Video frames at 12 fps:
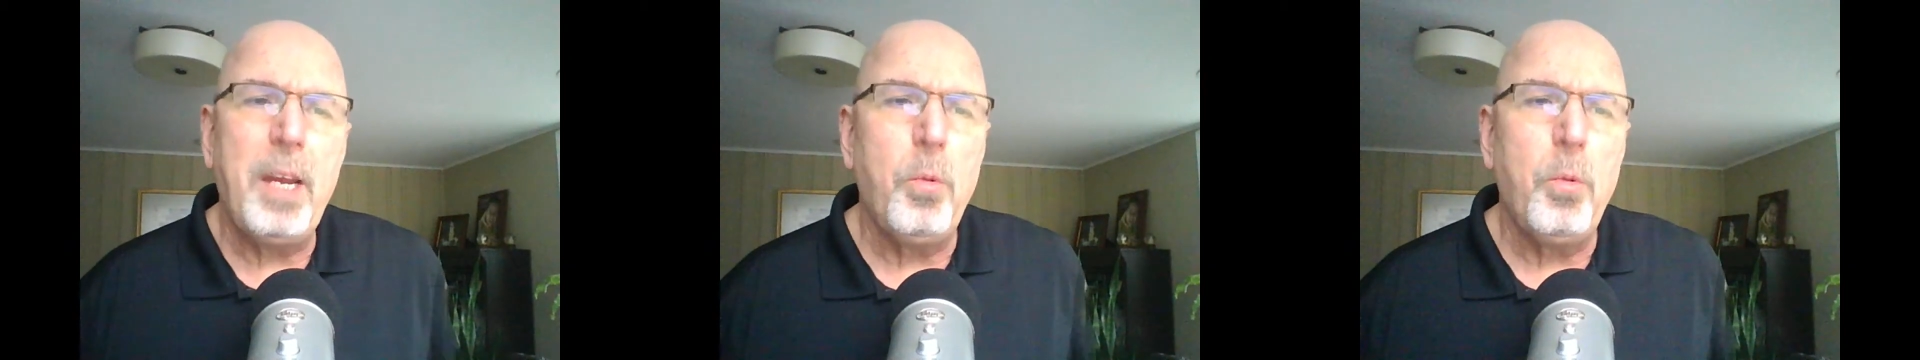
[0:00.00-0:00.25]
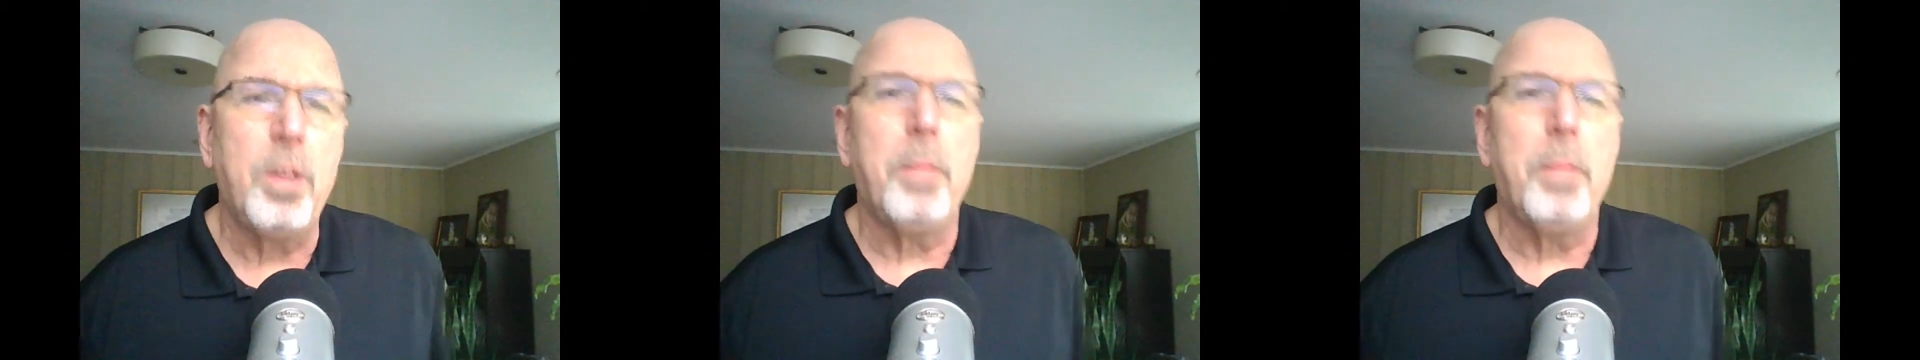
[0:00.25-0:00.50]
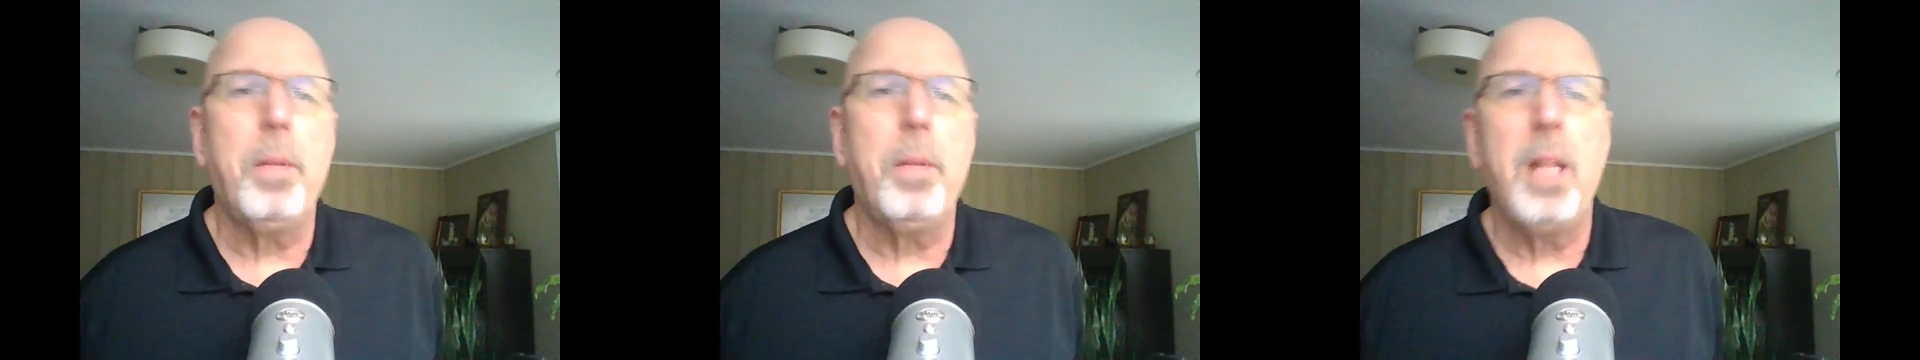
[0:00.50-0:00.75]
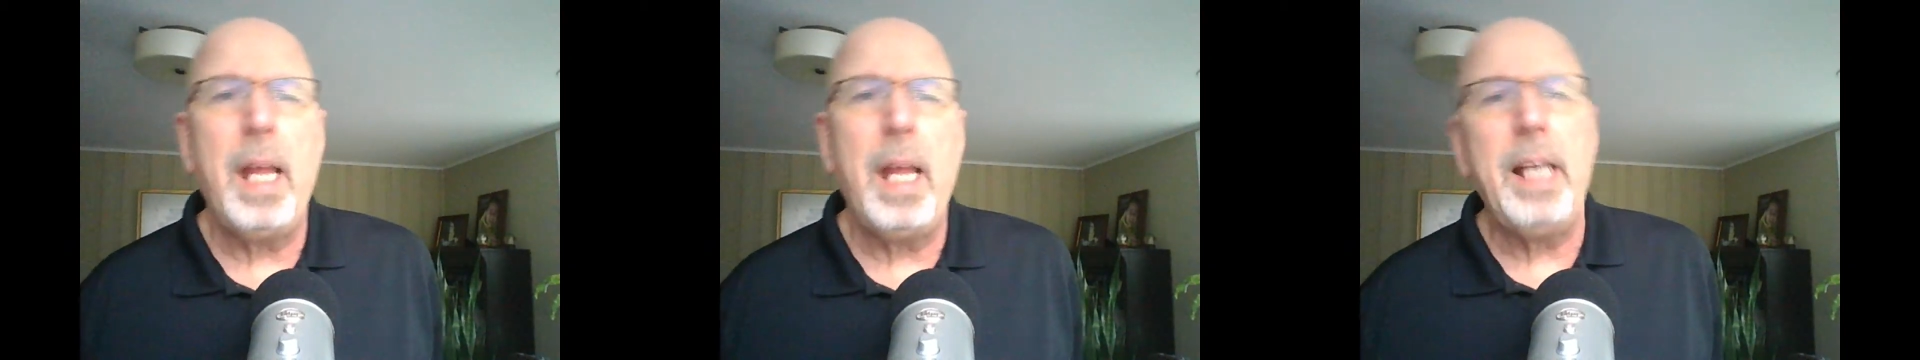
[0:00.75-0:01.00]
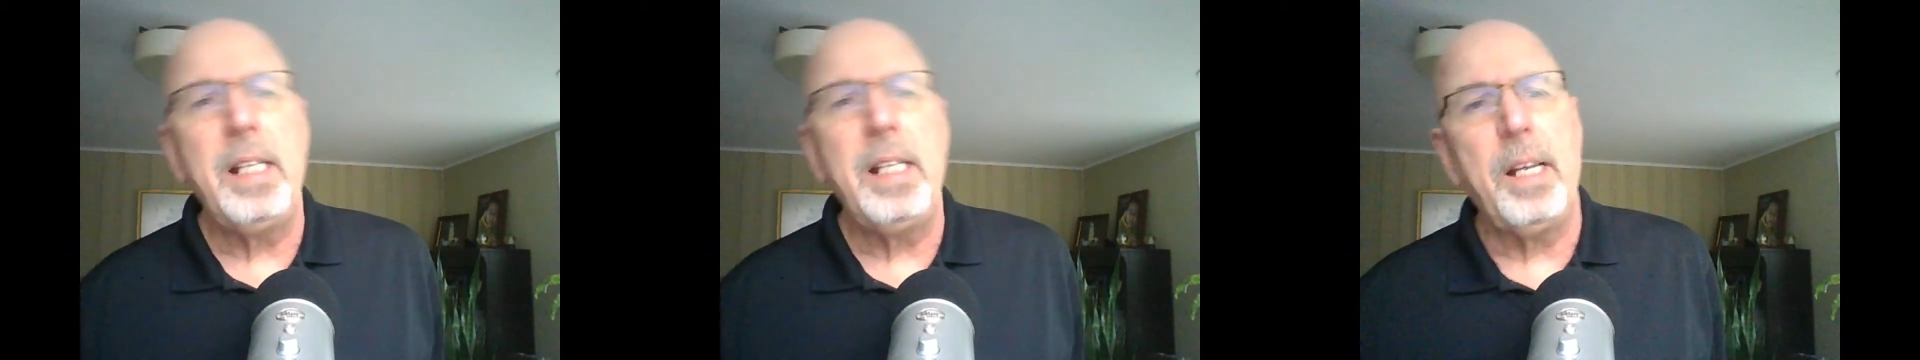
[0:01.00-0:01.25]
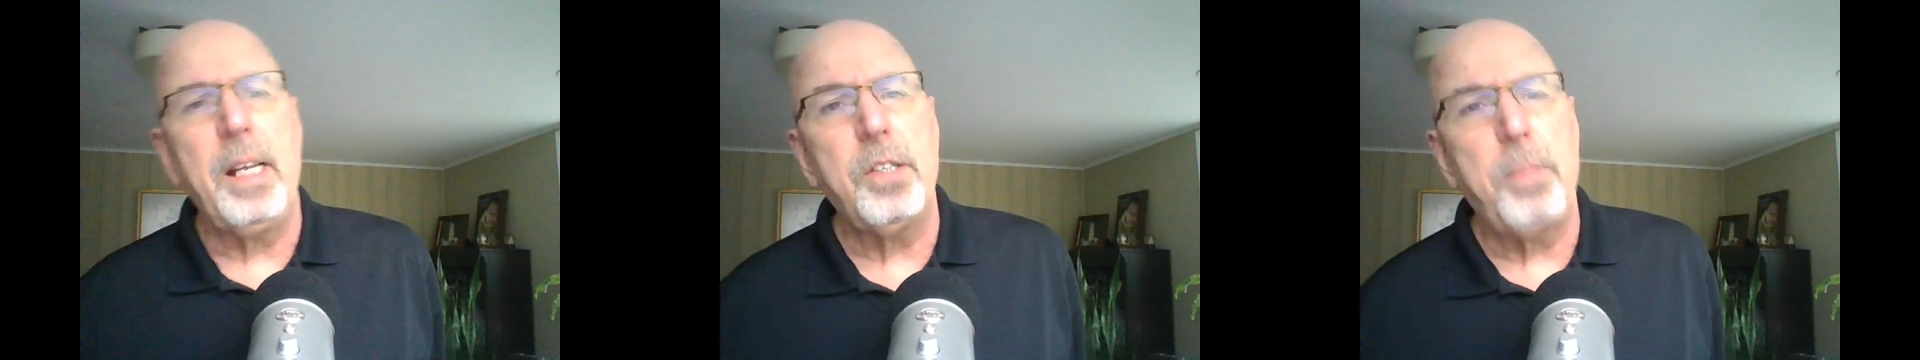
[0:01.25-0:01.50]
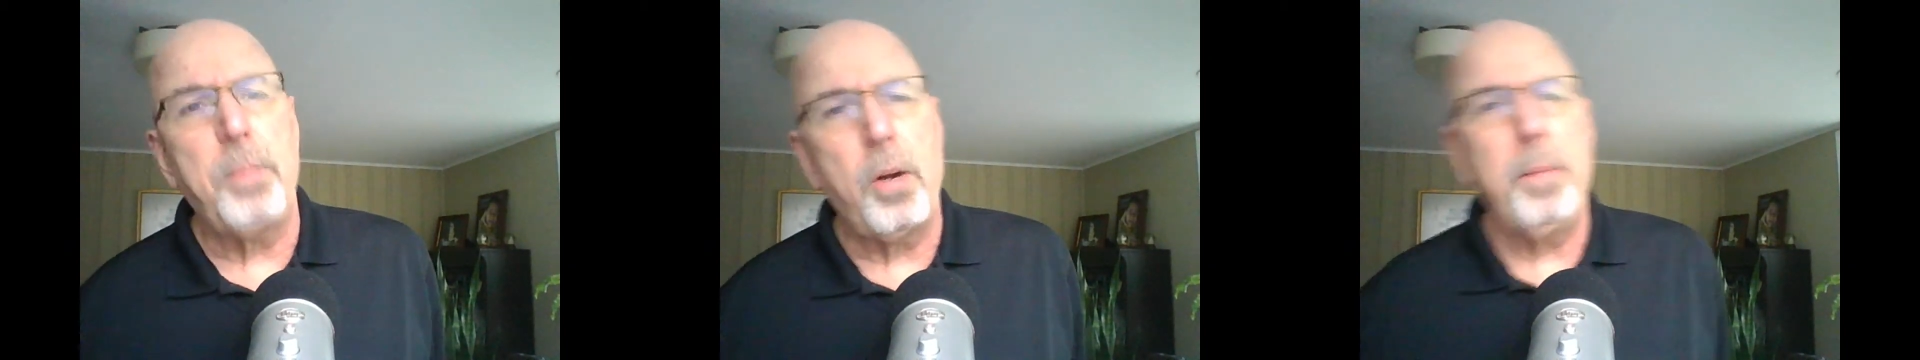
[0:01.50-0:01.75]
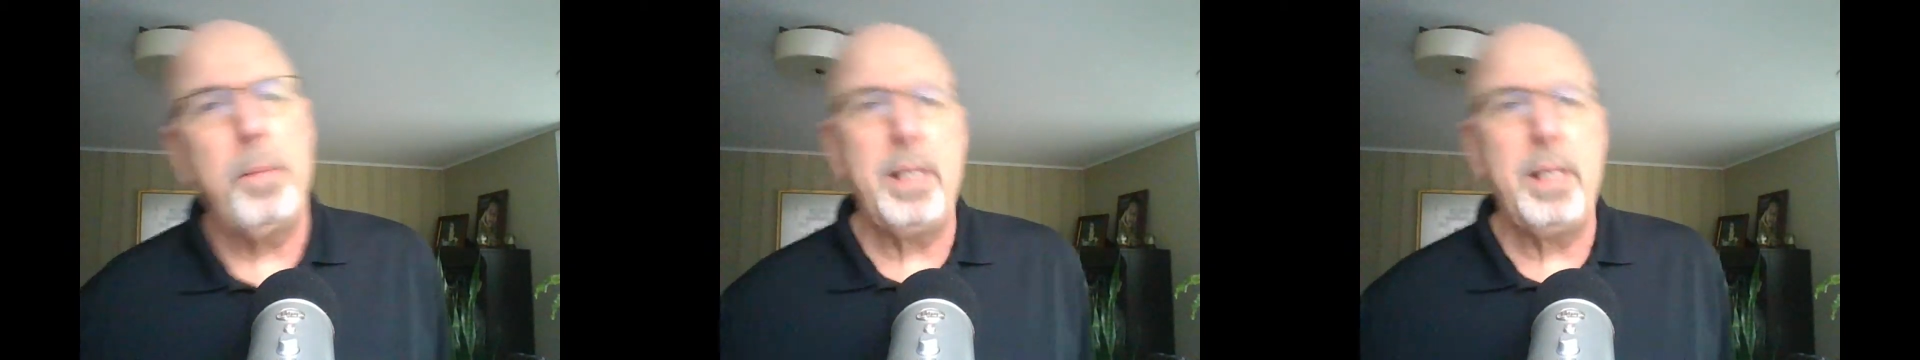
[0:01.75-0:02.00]
with the play and the
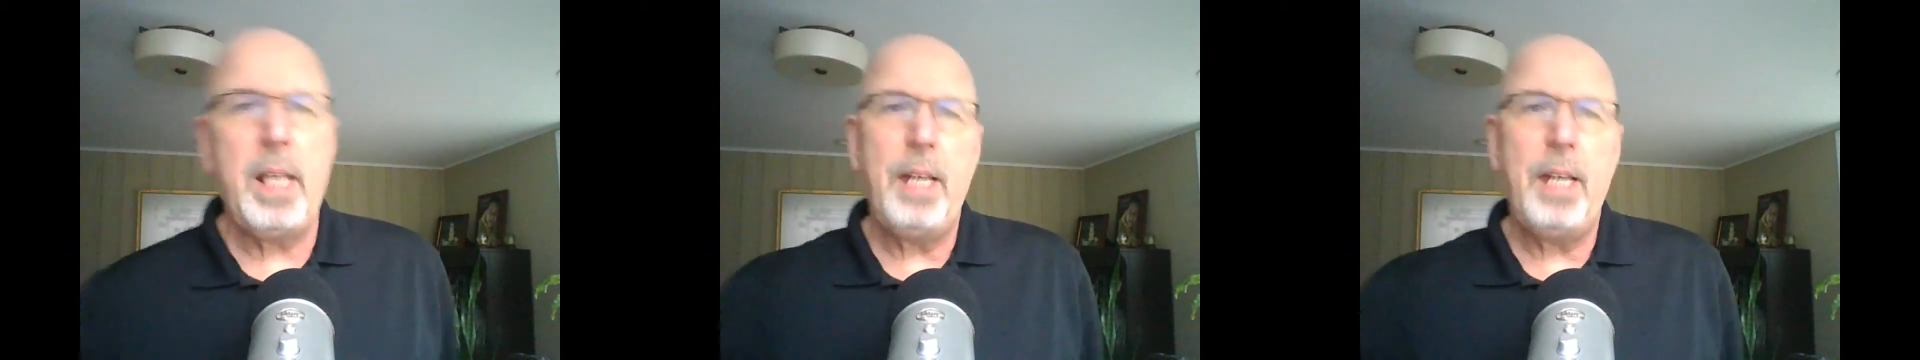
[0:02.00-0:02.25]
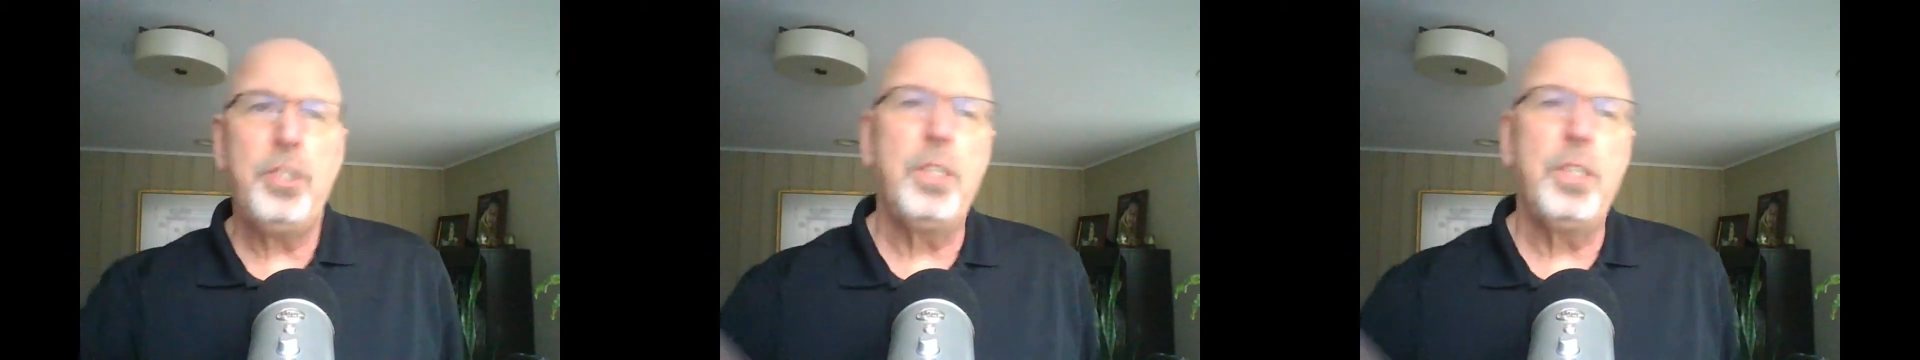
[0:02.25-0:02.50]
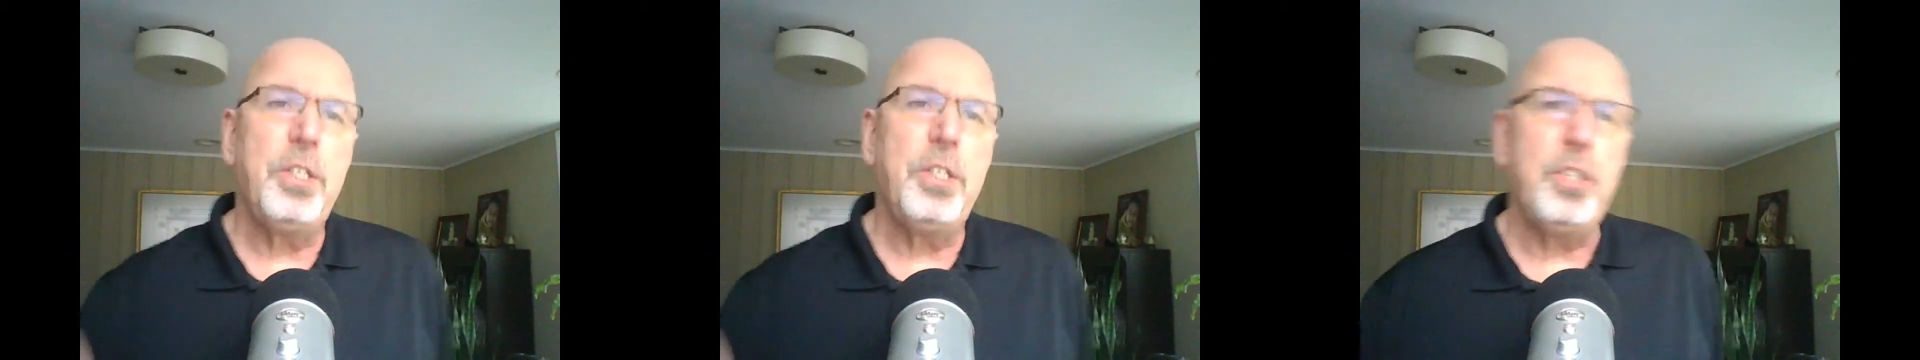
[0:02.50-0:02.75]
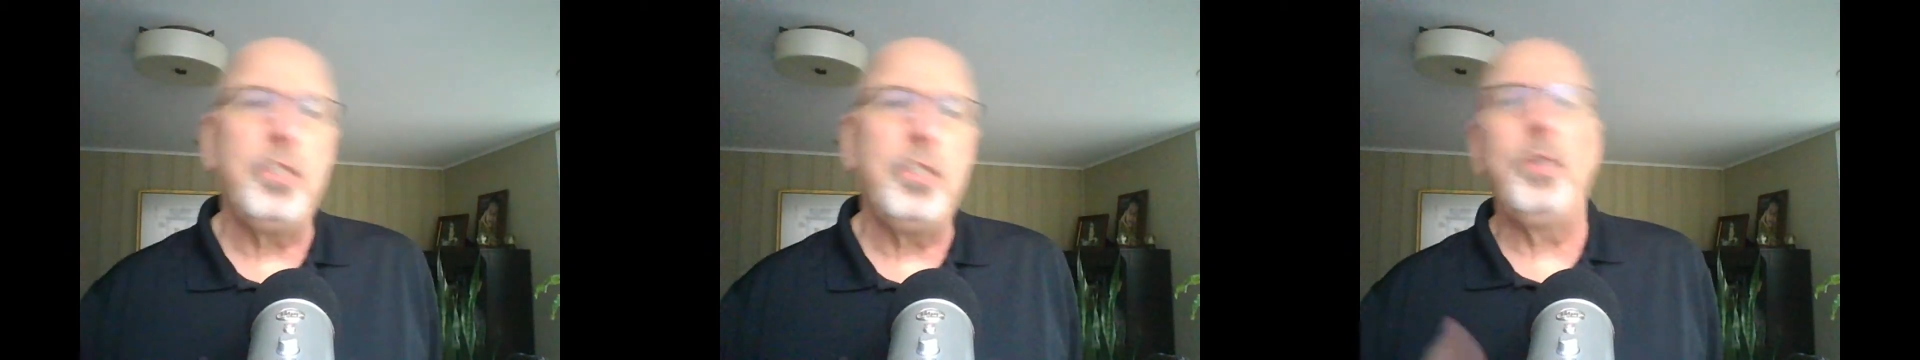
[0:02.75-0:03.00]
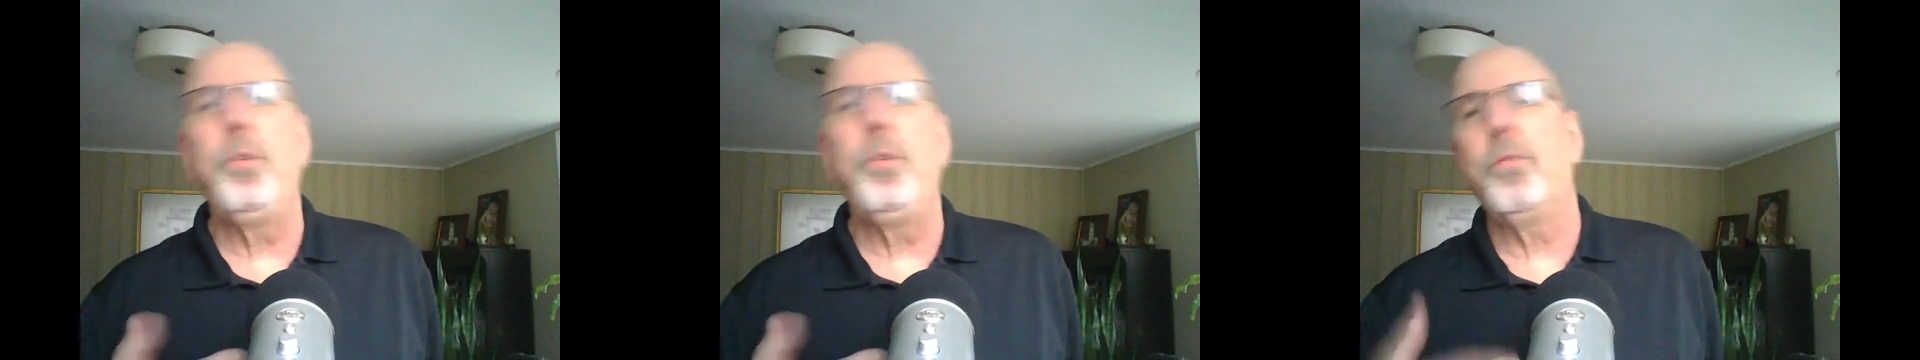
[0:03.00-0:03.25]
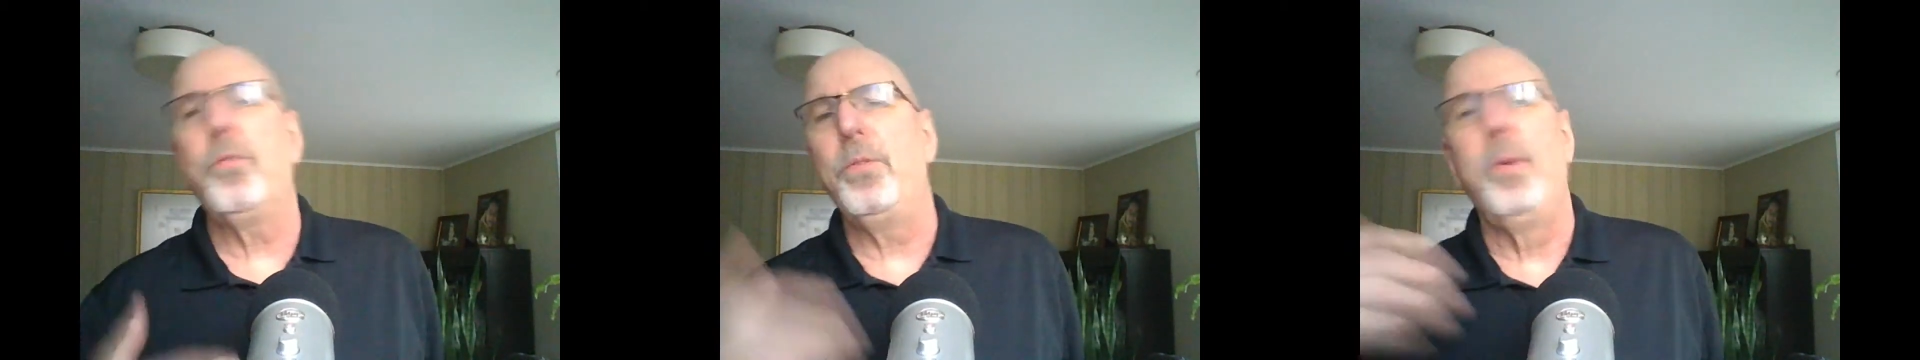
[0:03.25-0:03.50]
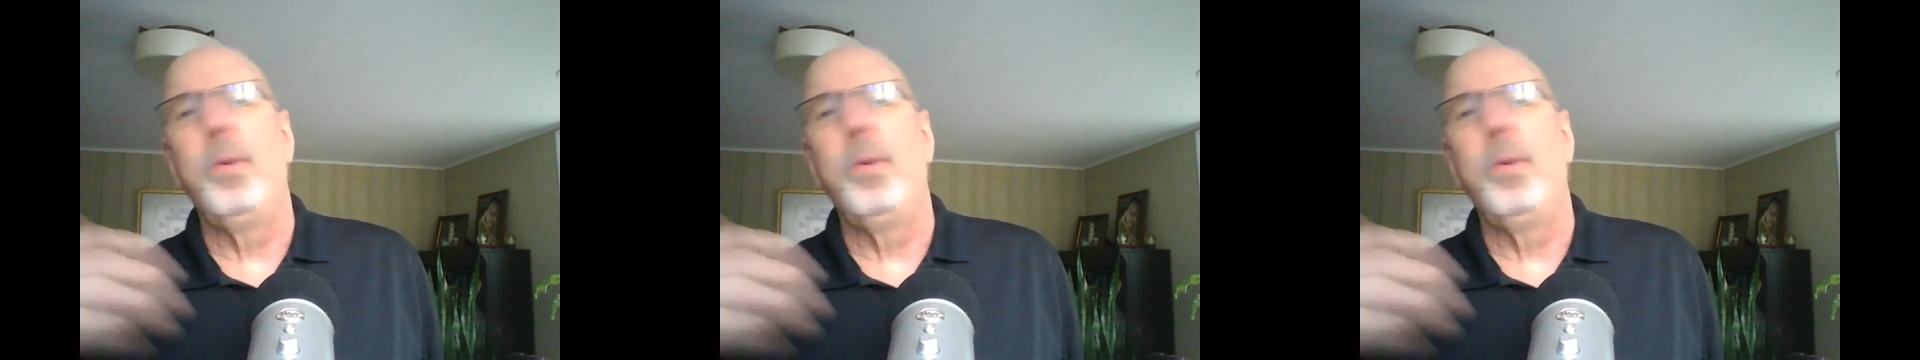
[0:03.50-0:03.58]
experimentation that you do through